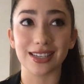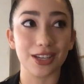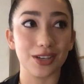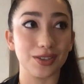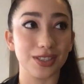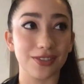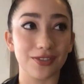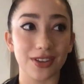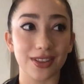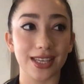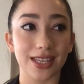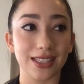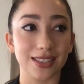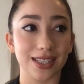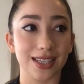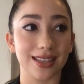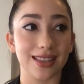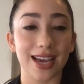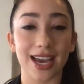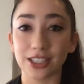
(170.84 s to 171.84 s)
you know different things
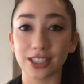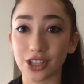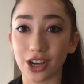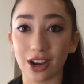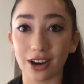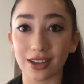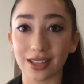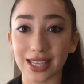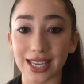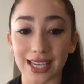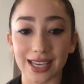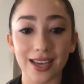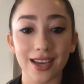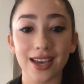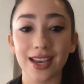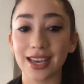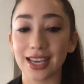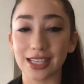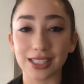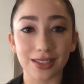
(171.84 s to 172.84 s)
like that Charli
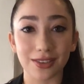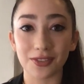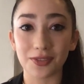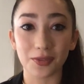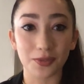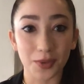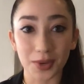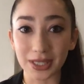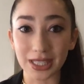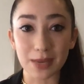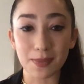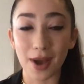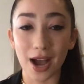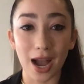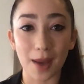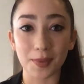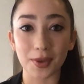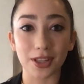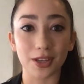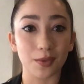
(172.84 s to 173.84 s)
is a really
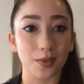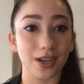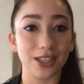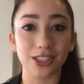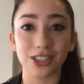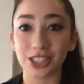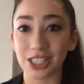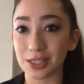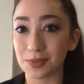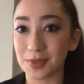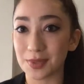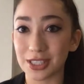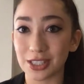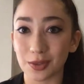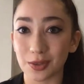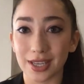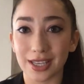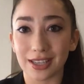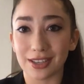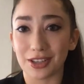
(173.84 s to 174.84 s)
popular one she's been
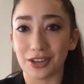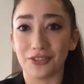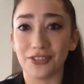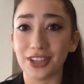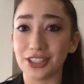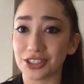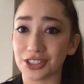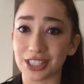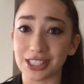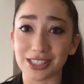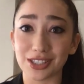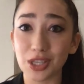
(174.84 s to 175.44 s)
doing you know featured in